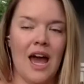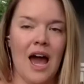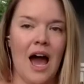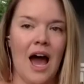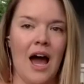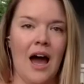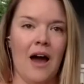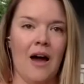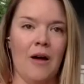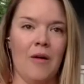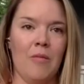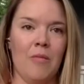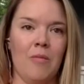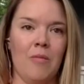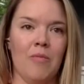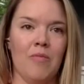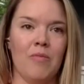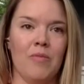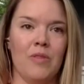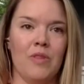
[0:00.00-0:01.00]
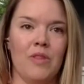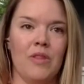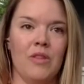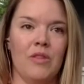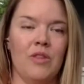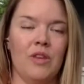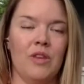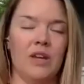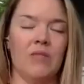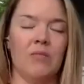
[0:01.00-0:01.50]

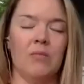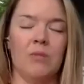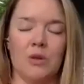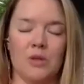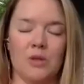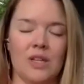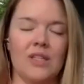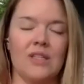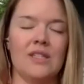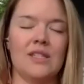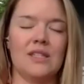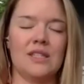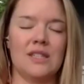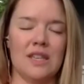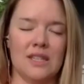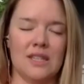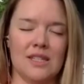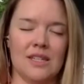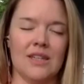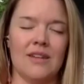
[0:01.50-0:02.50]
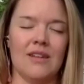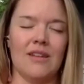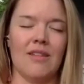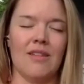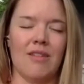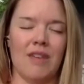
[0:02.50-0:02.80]
The most consistent